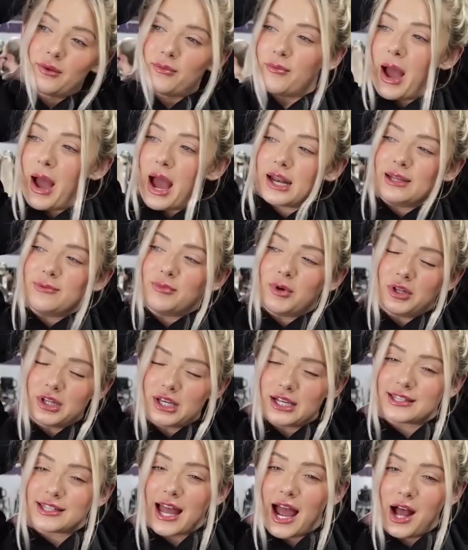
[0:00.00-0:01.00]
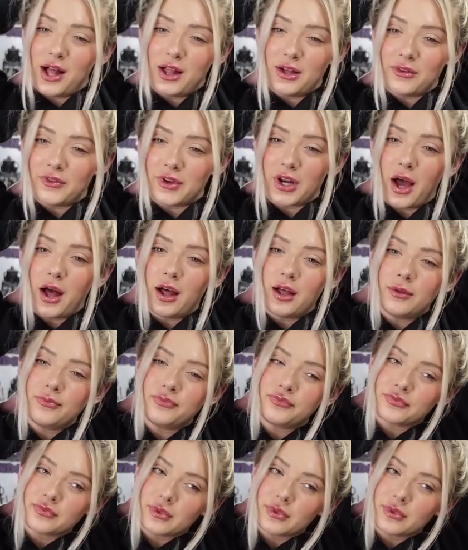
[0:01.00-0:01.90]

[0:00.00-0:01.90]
bodybuilding style of it all.